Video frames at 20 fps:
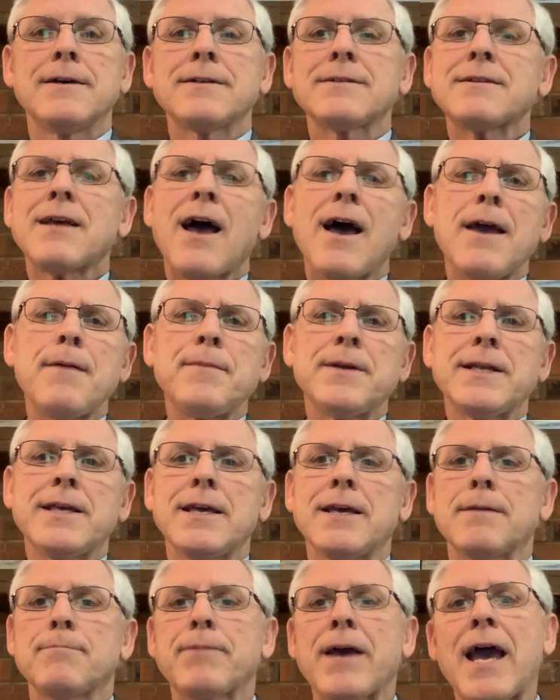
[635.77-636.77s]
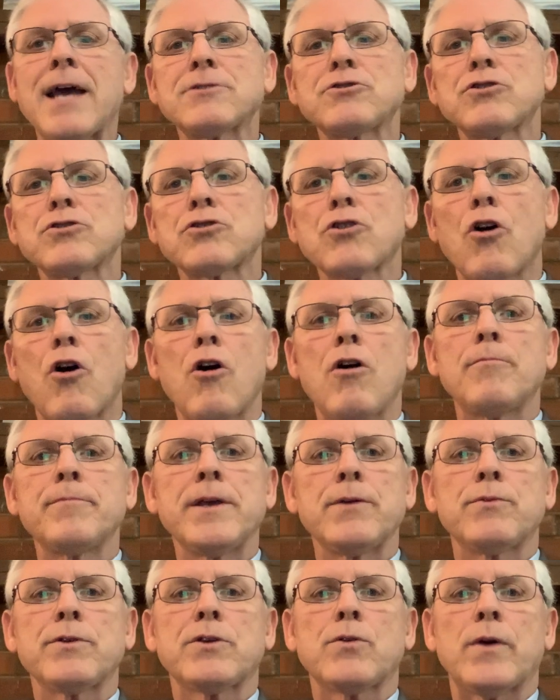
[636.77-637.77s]
Time and again, pastors call me
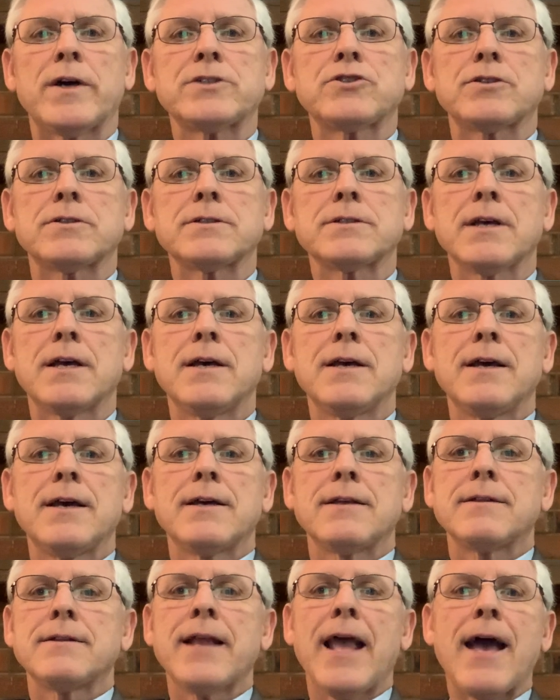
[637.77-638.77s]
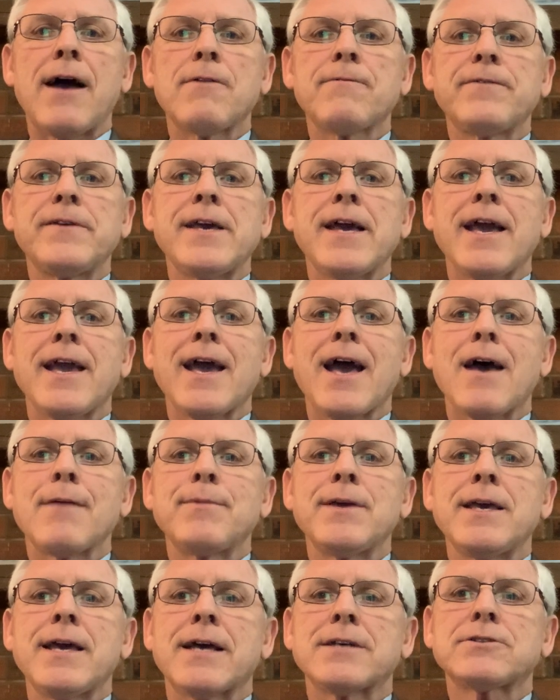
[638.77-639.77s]
with questions. Now
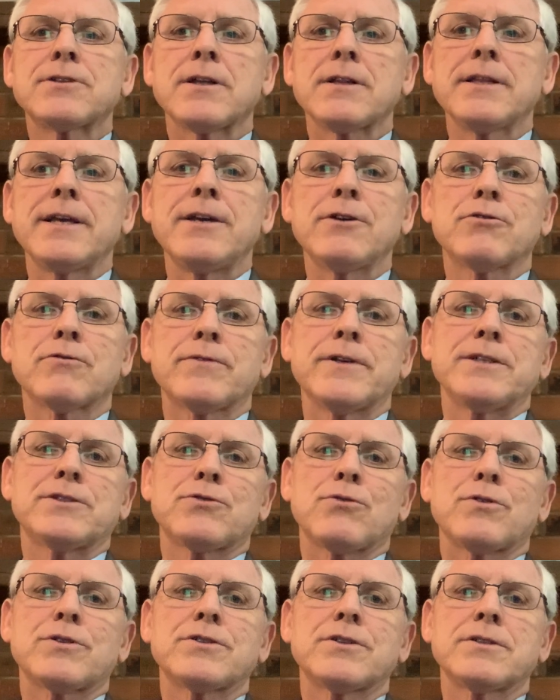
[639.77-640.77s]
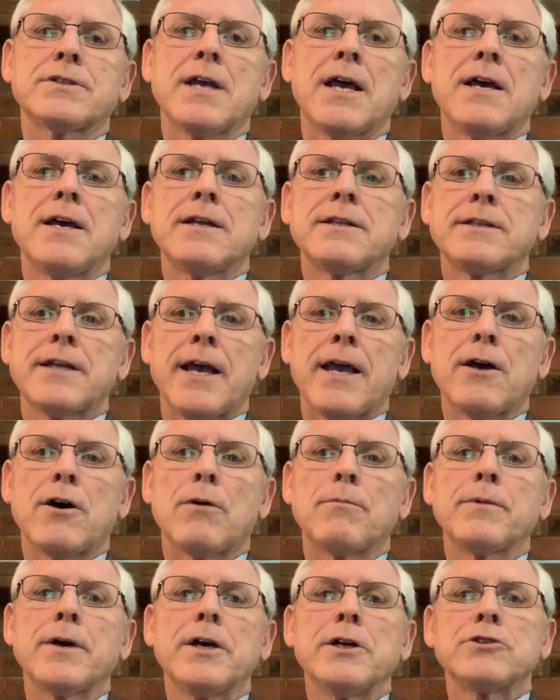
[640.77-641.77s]
VAIB has the legal resources to
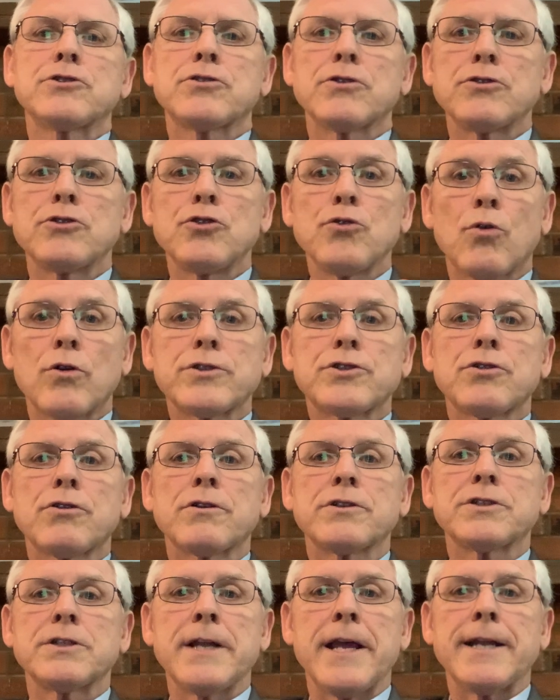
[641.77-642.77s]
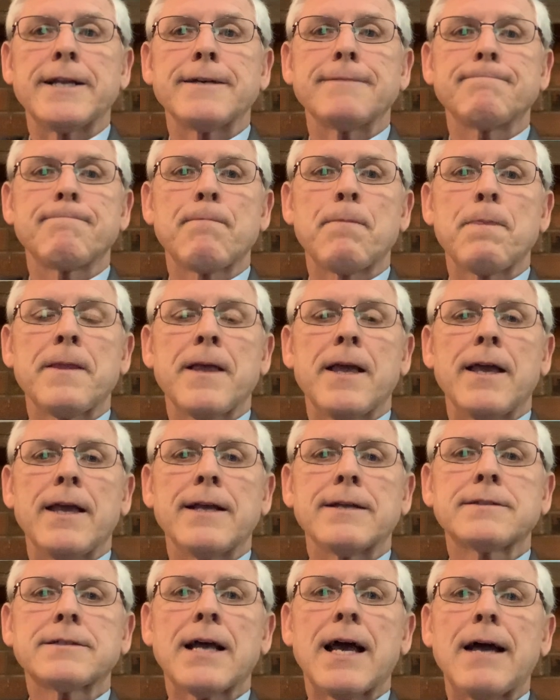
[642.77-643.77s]
help should your church need it.
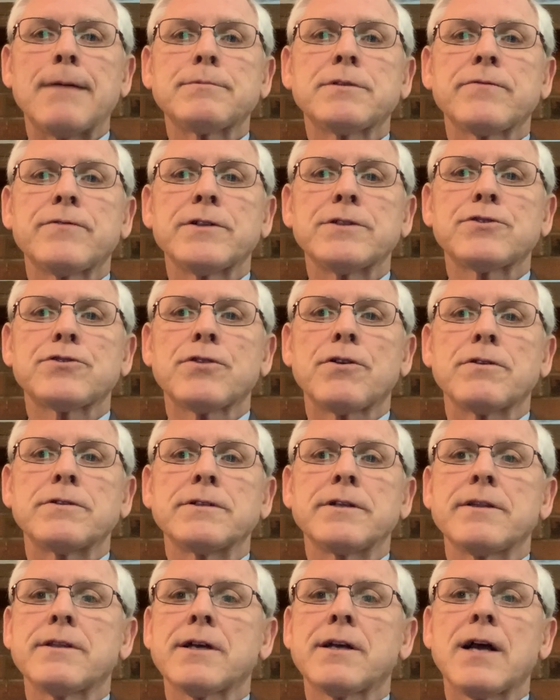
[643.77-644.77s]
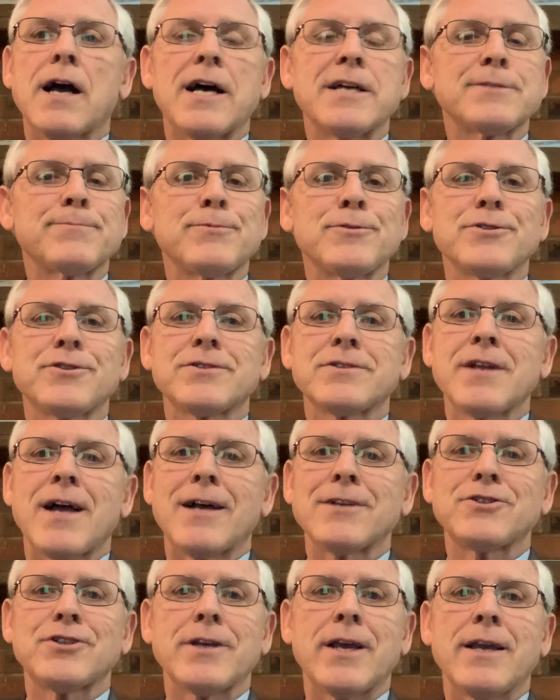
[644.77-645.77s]
In times of uncertainty, the gospel does
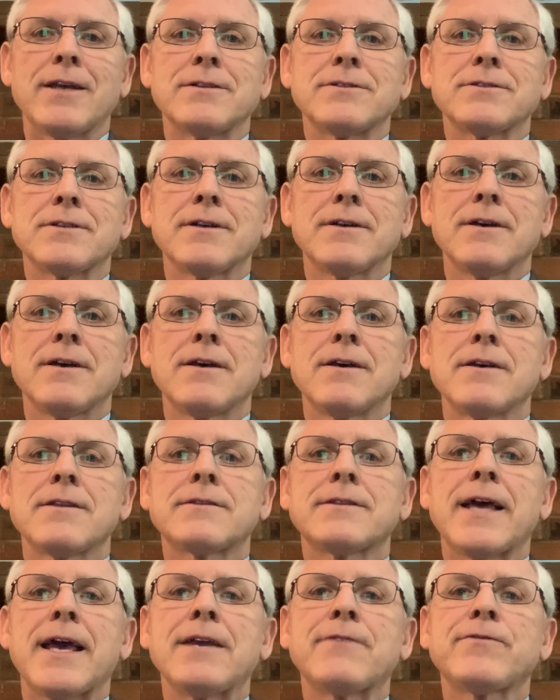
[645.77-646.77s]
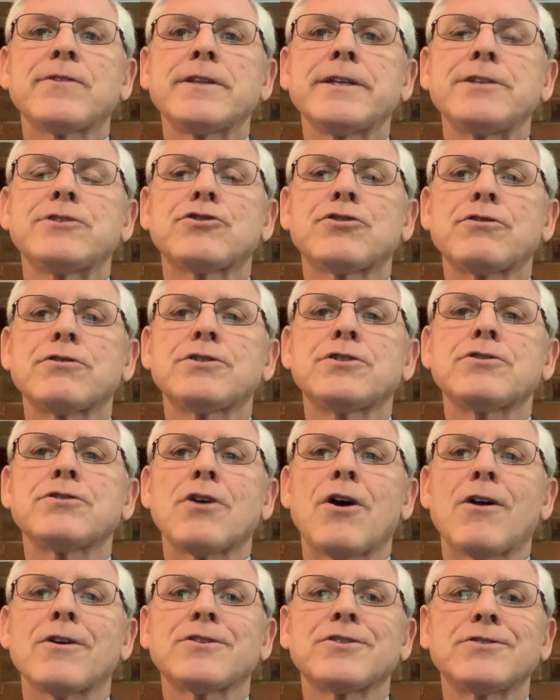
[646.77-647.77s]
not change. Thankfully, churches
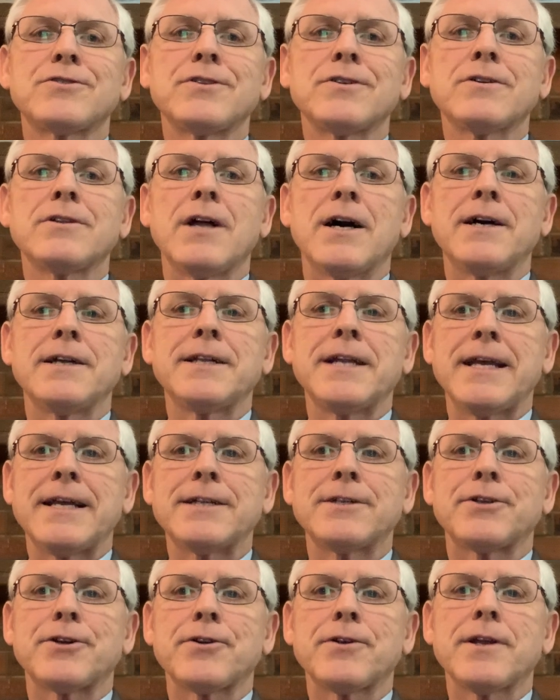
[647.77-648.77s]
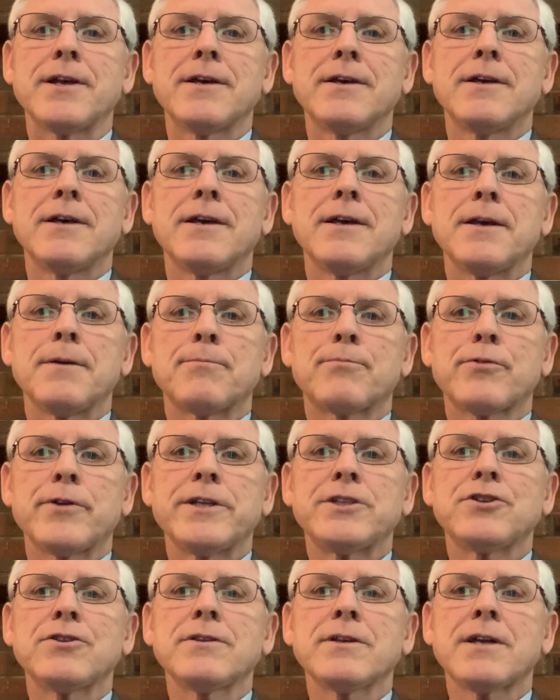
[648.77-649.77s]
are still unhindered in
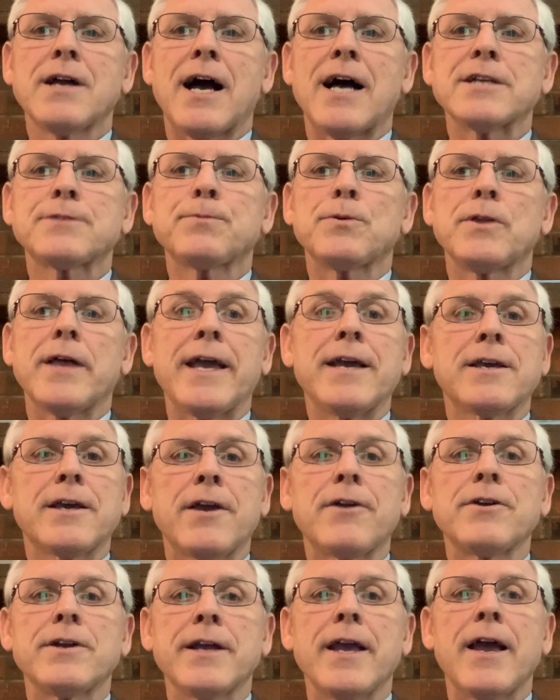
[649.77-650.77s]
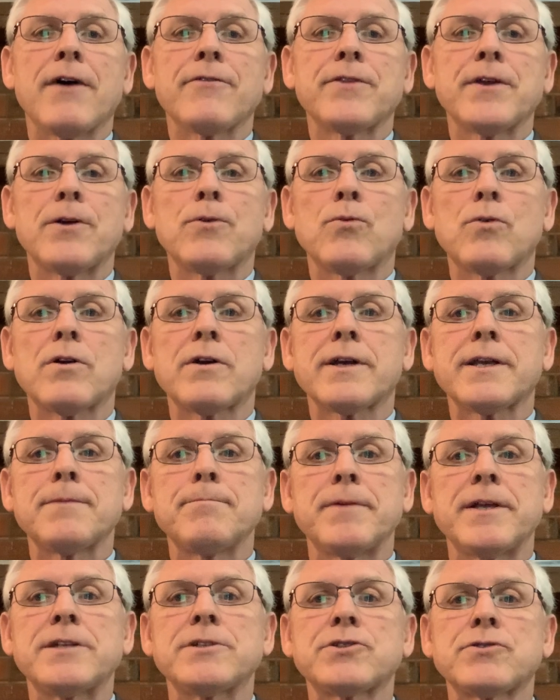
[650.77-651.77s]
preaching the gospel and carrying out their work and
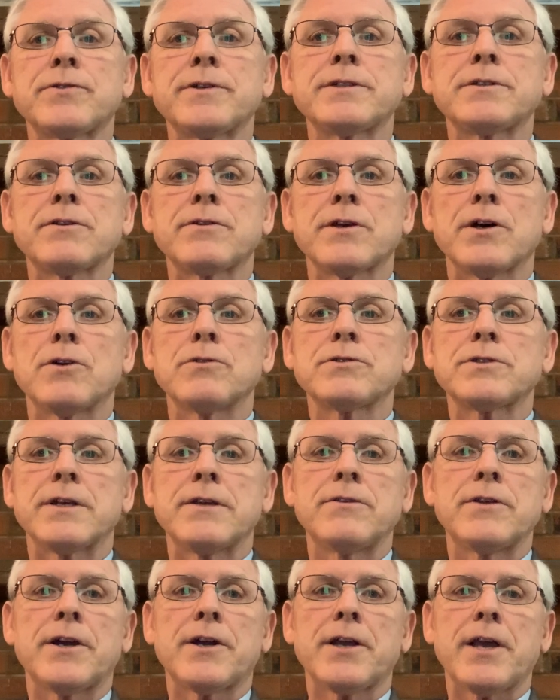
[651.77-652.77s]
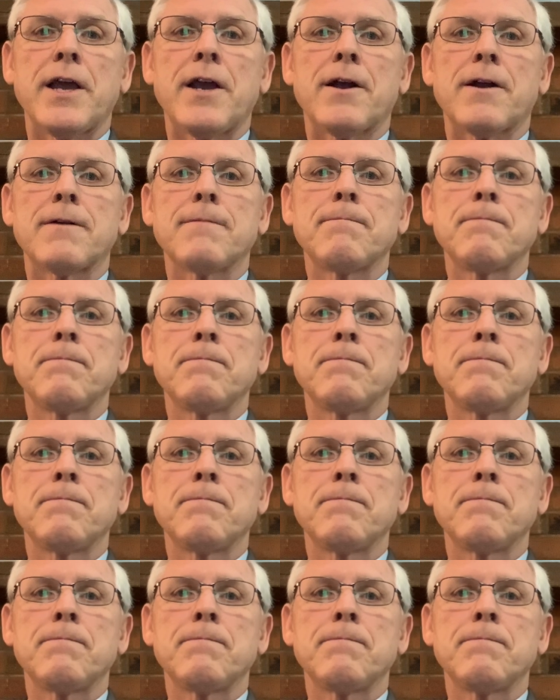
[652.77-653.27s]
ministering to those in their care.